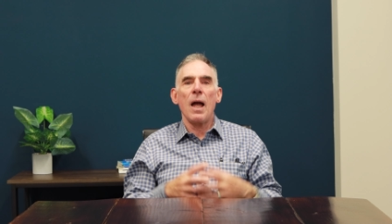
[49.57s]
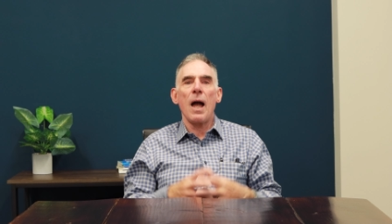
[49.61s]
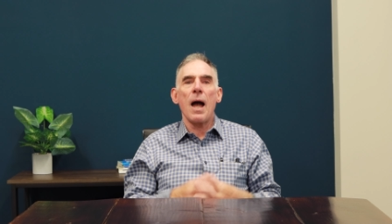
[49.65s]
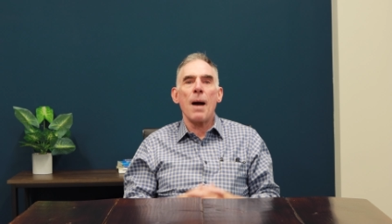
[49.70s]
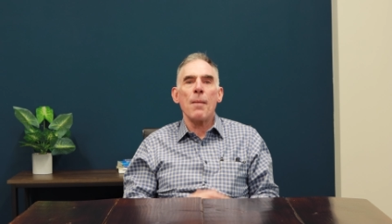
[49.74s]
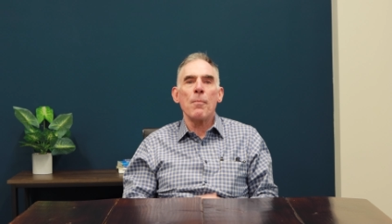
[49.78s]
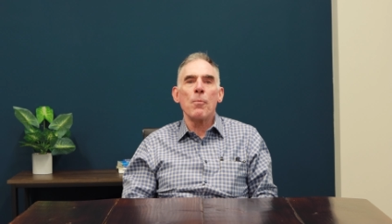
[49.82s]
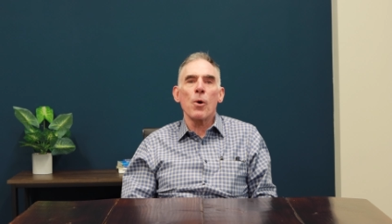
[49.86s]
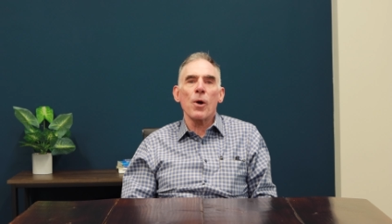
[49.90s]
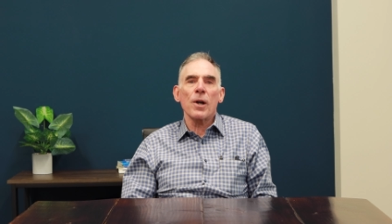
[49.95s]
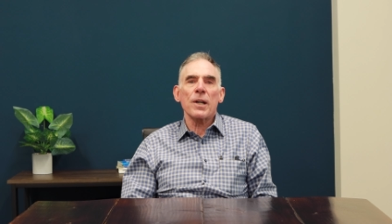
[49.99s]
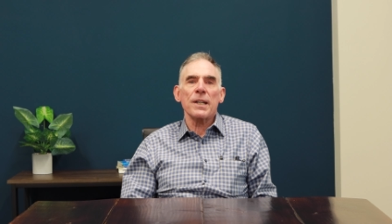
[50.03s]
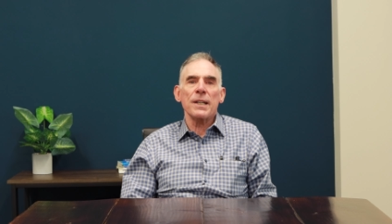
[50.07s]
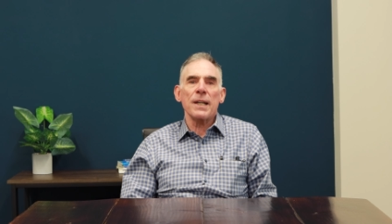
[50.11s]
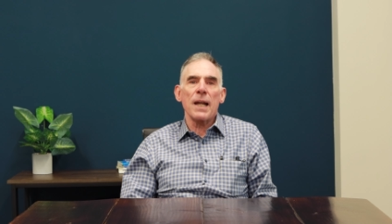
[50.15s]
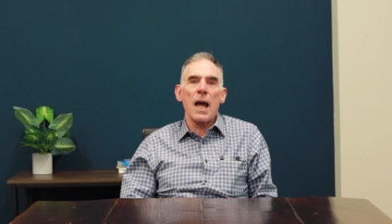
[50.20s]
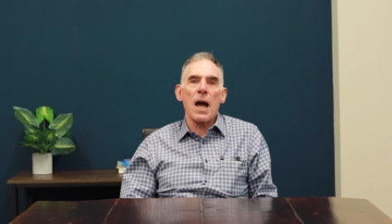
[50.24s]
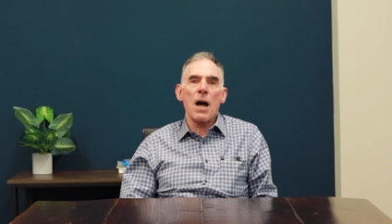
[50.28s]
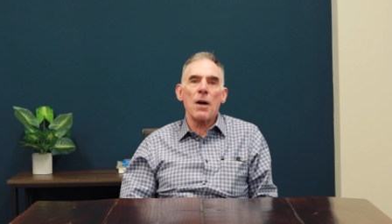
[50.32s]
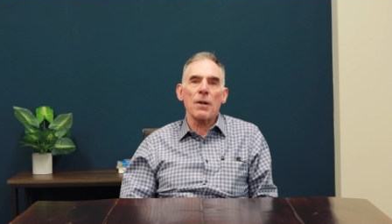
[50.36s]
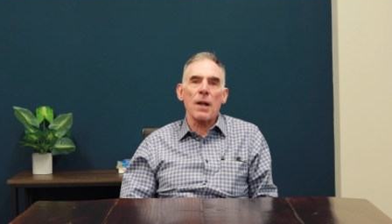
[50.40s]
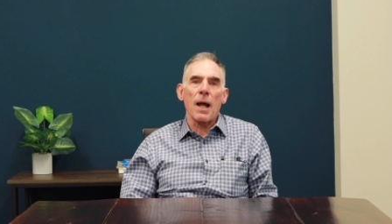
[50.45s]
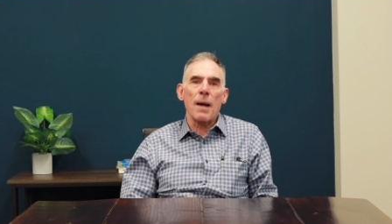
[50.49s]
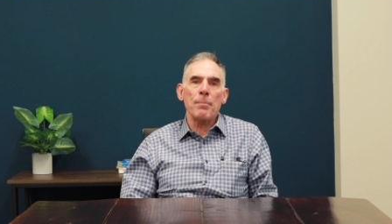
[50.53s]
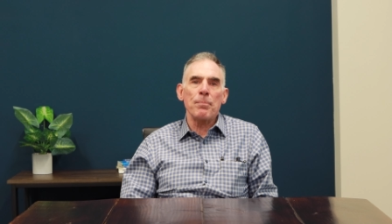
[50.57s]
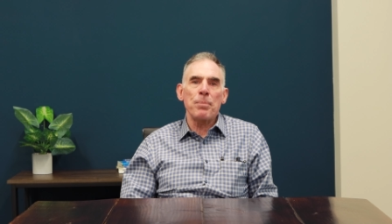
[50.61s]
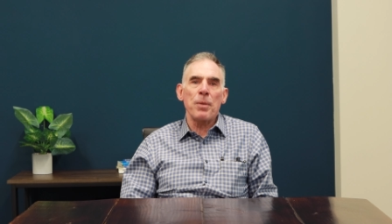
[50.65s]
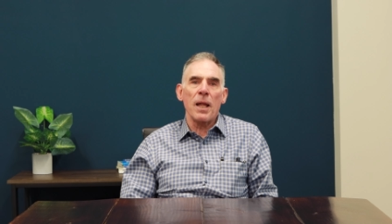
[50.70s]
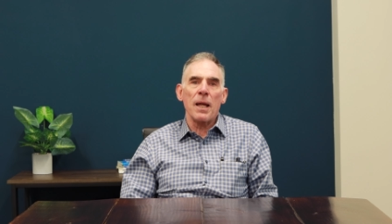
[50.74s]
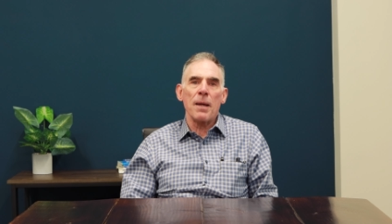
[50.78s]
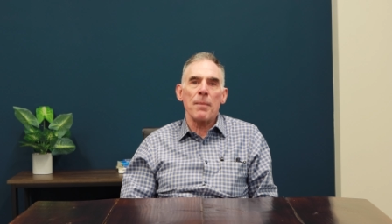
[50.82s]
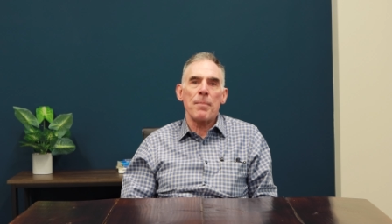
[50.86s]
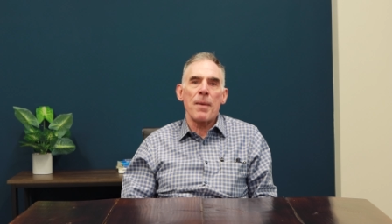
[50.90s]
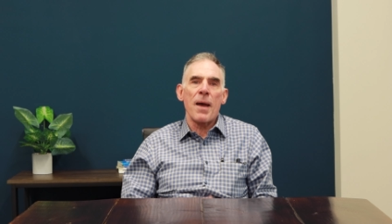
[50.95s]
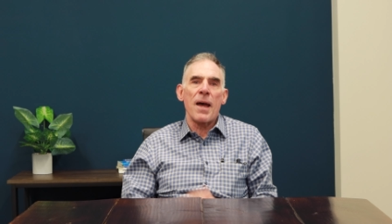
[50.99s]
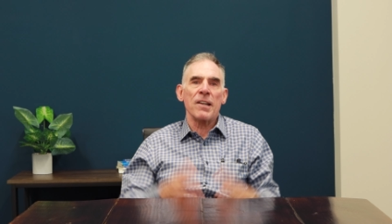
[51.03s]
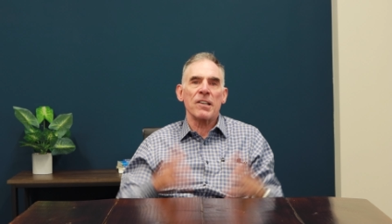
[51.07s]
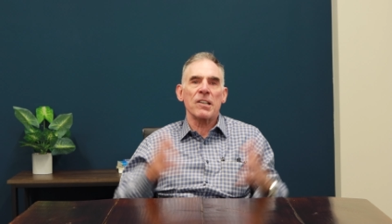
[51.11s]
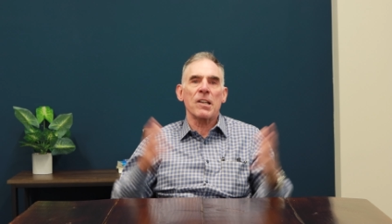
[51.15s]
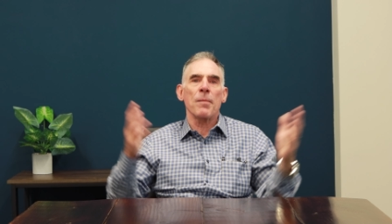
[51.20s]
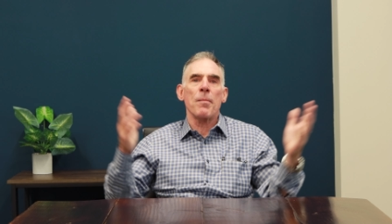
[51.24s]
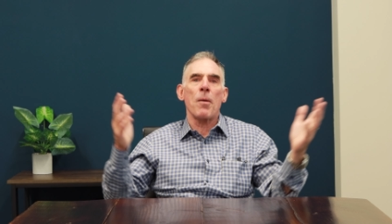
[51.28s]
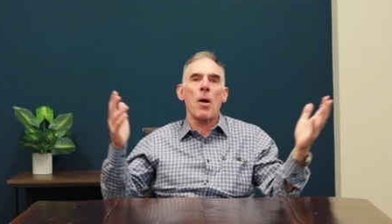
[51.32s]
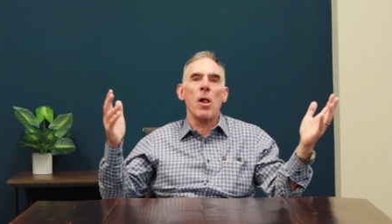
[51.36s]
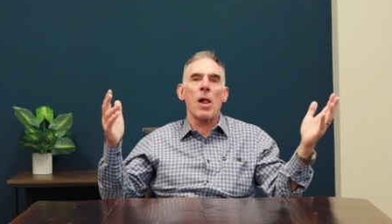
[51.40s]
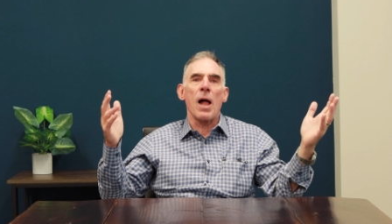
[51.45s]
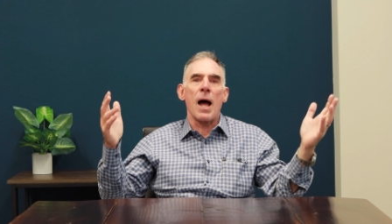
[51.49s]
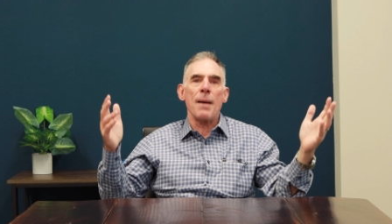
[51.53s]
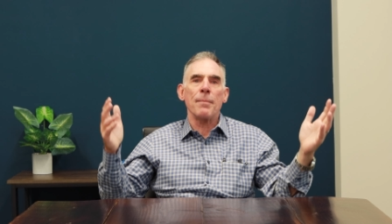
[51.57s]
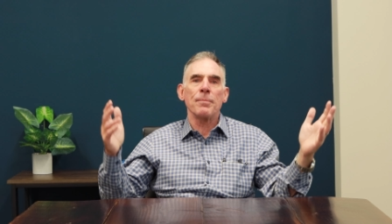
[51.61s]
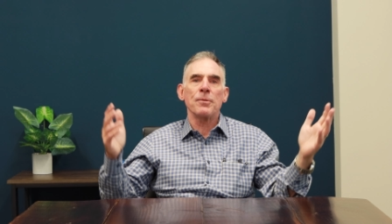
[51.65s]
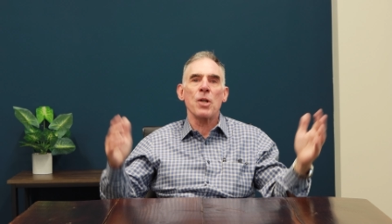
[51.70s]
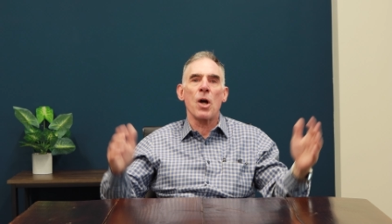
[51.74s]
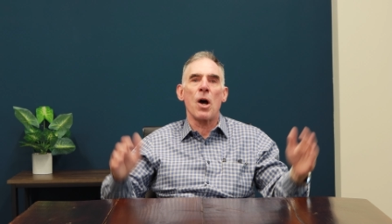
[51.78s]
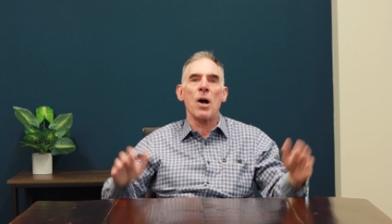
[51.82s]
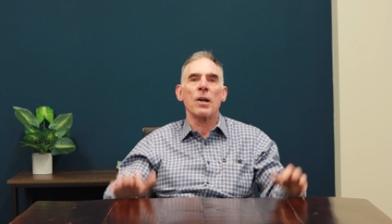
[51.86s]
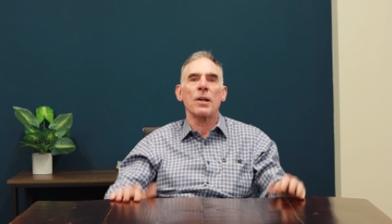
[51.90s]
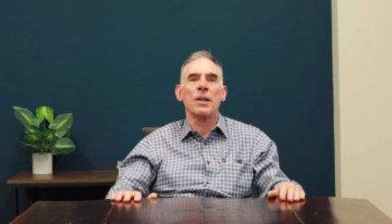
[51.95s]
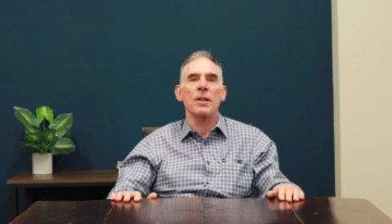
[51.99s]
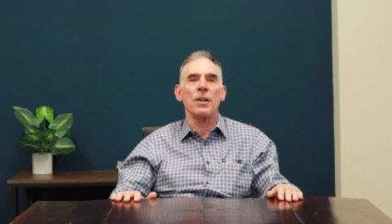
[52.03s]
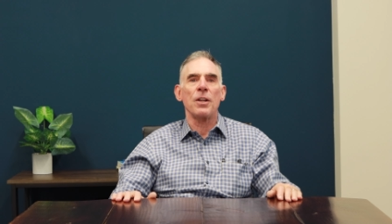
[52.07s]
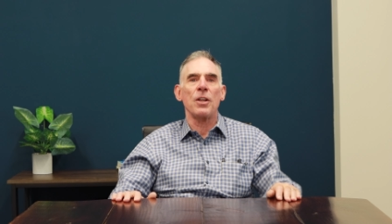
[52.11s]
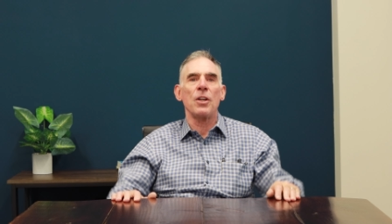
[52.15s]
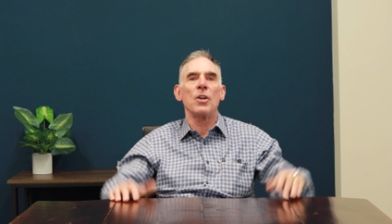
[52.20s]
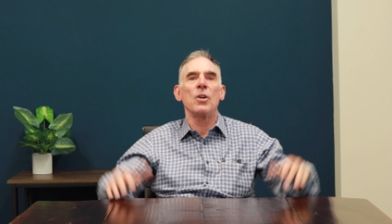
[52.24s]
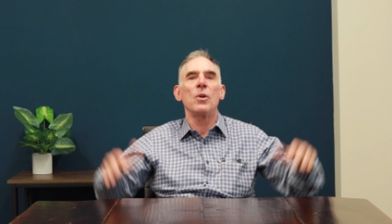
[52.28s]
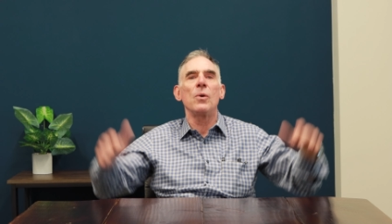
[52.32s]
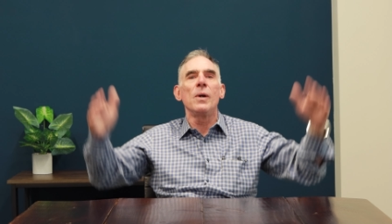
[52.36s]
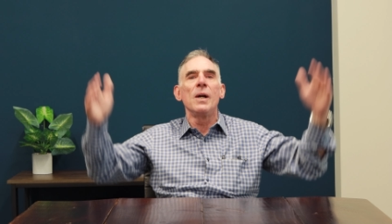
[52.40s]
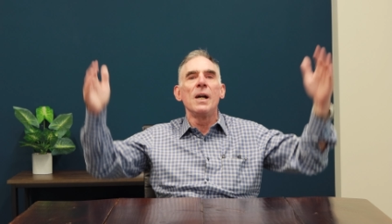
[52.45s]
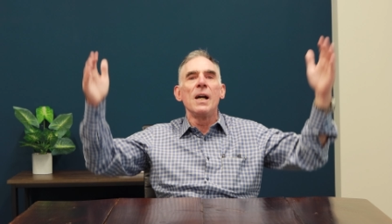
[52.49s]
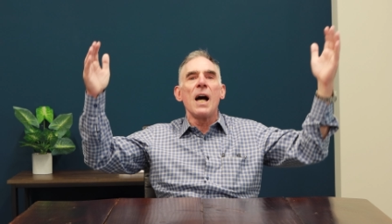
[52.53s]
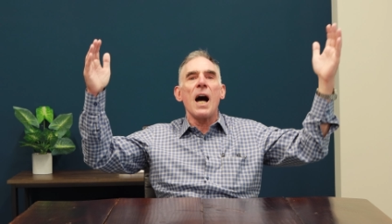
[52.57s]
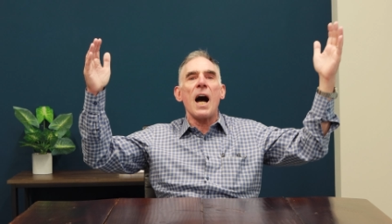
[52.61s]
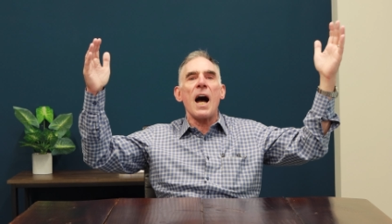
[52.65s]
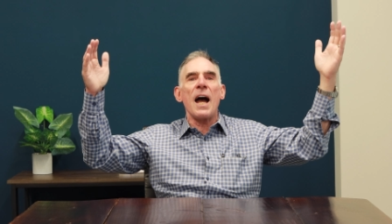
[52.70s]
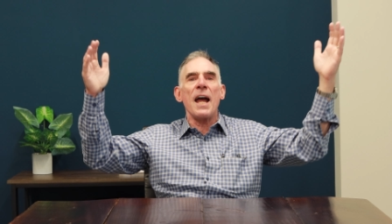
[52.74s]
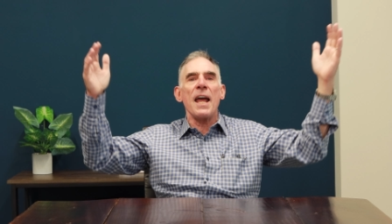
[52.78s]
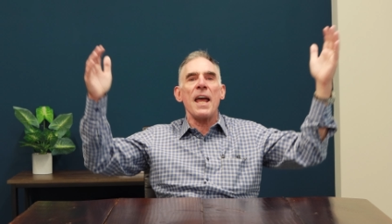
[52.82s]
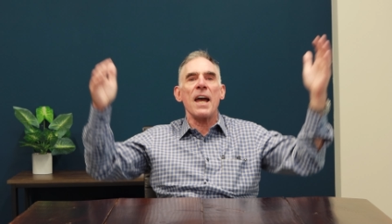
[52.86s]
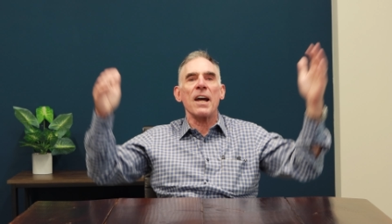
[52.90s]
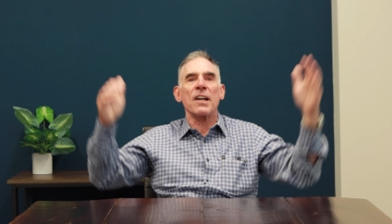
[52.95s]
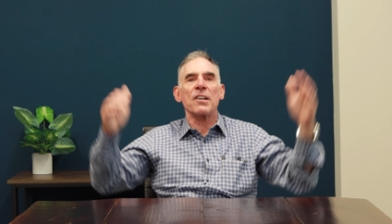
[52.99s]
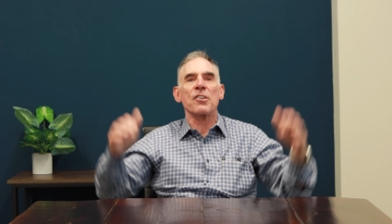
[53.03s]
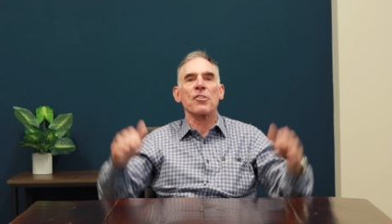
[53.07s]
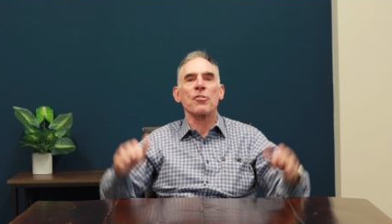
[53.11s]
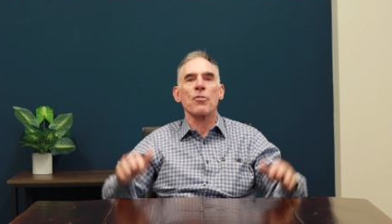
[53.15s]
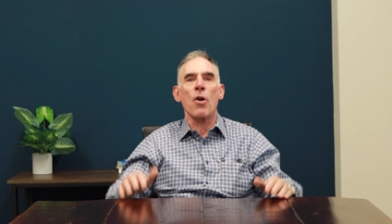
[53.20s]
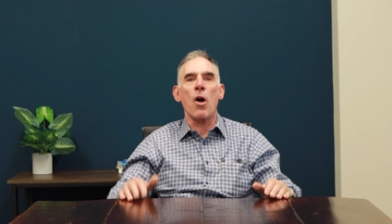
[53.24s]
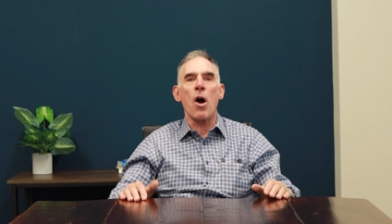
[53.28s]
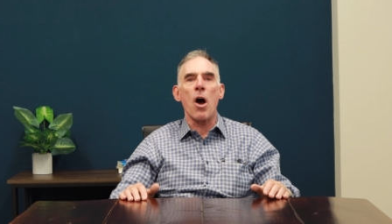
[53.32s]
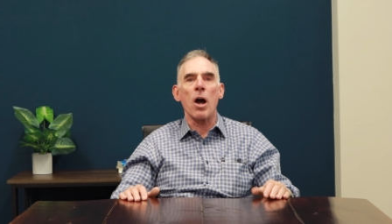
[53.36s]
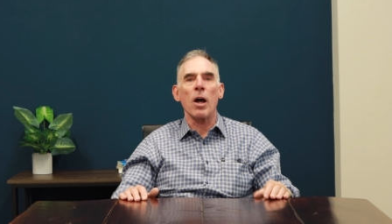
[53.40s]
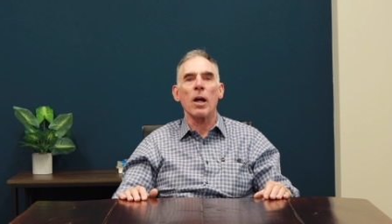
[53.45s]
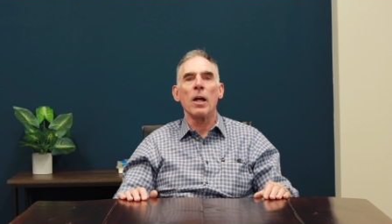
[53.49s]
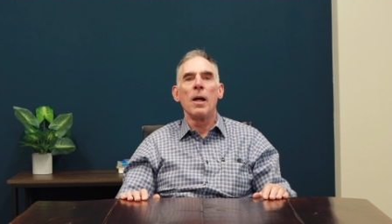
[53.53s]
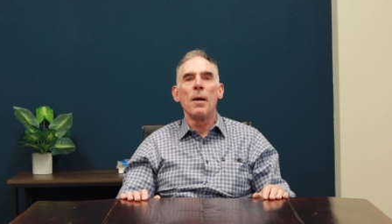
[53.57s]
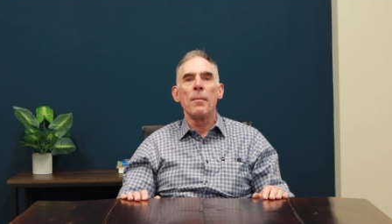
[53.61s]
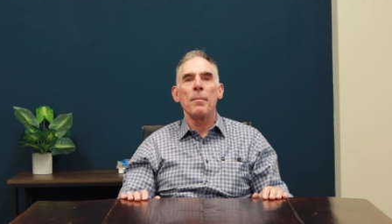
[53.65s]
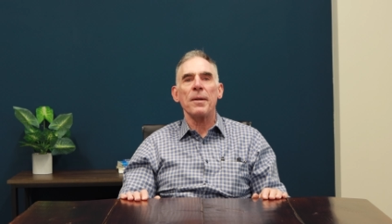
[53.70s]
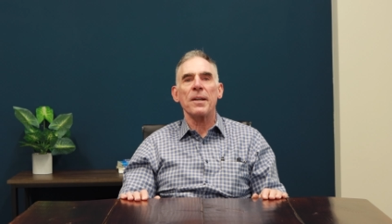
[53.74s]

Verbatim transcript: I'm working out, I'm playing basketball, I'm talking to you, I act strong.